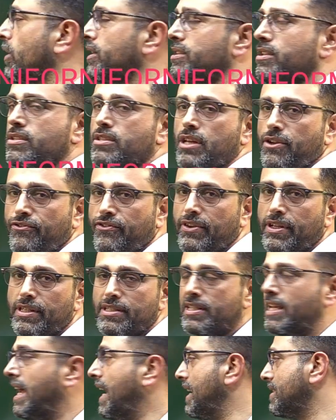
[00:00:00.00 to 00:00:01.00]
on the
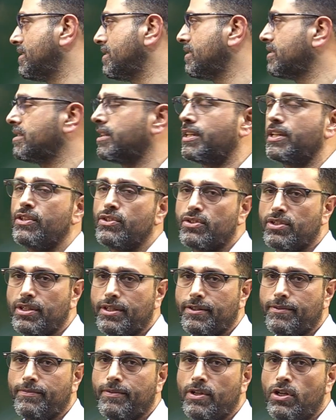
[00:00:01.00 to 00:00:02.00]
surface, as is the case
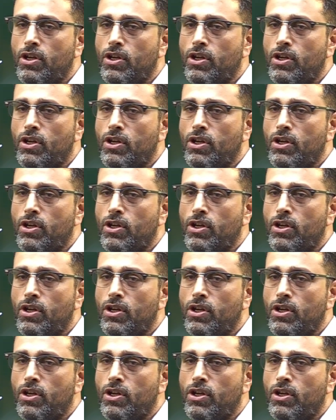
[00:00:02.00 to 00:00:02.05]
here.